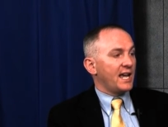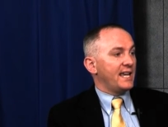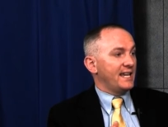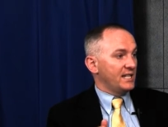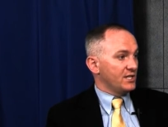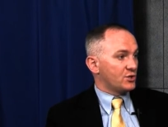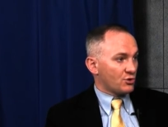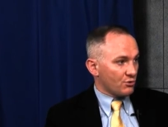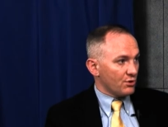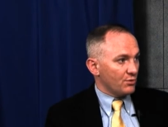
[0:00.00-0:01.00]
It is
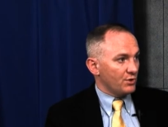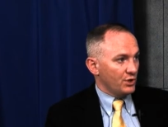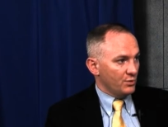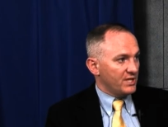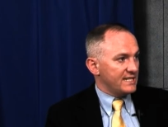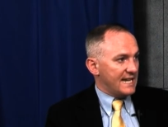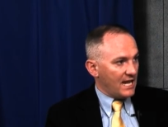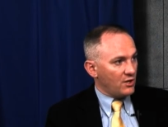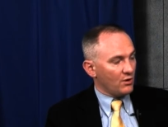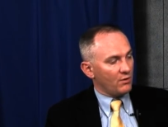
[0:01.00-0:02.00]
true, you can
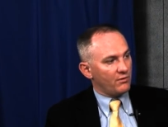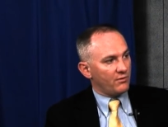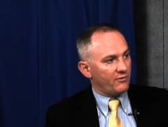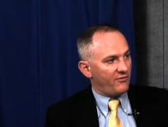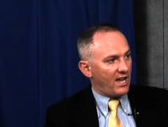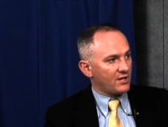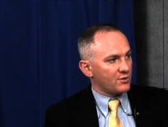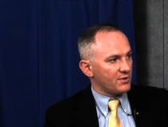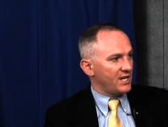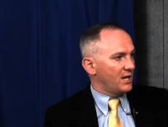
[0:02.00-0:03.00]
take your
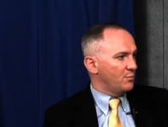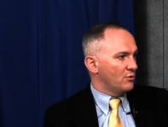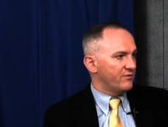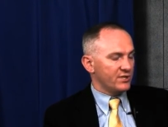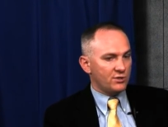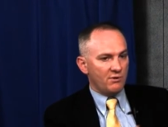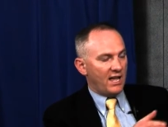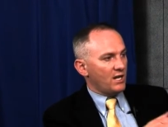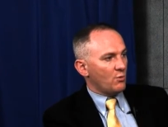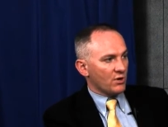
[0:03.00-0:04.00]
factory and move it to
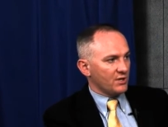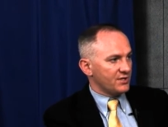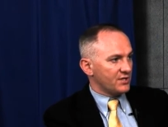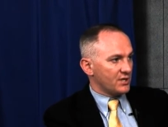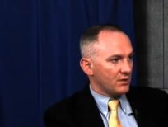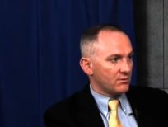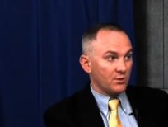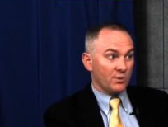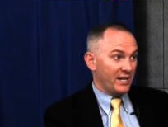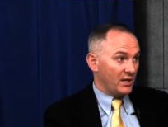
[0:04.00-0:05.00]
anywhere else in the country
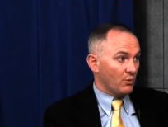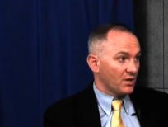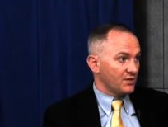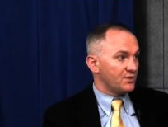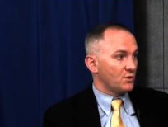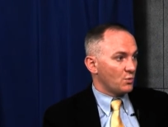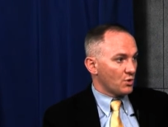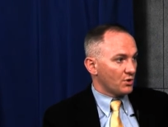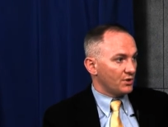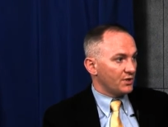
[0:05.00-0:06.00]
or anywhere else in the
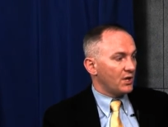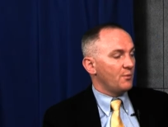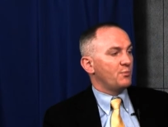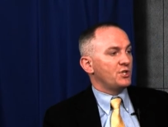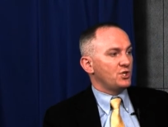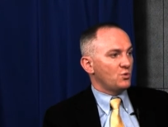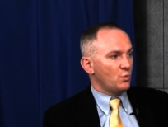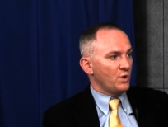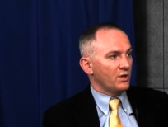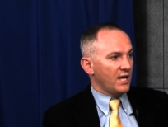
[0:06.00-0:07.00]
world, but you
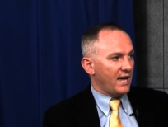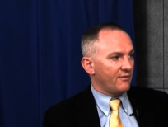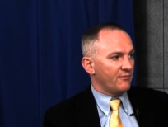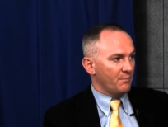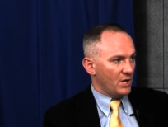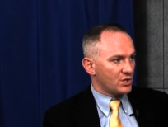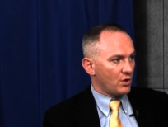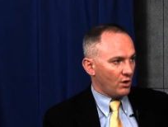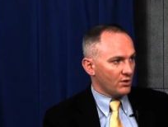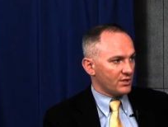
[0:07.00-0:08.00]
will have a much
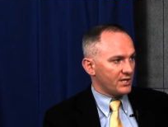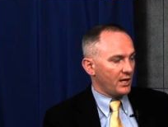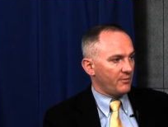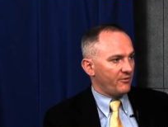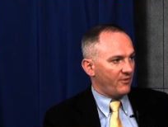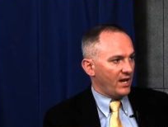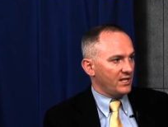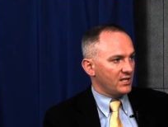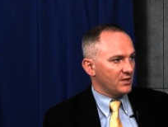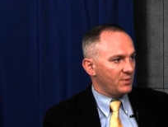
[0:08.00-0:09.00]
harder time
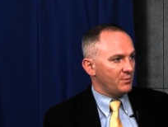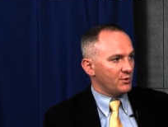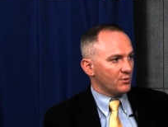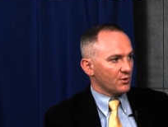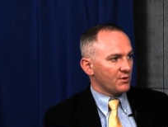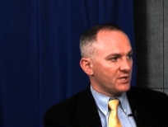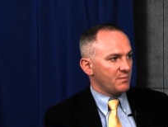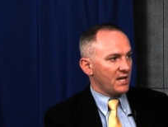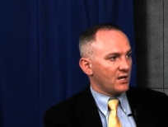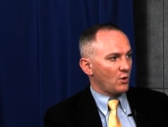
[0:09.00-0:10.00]
finding the people who are going to
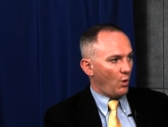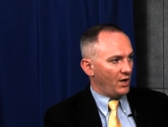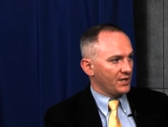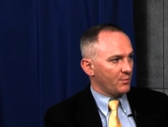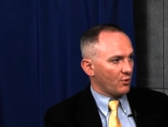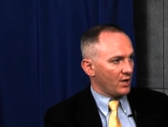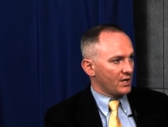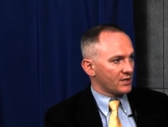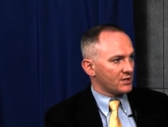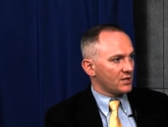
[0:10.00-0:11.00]
make a quality product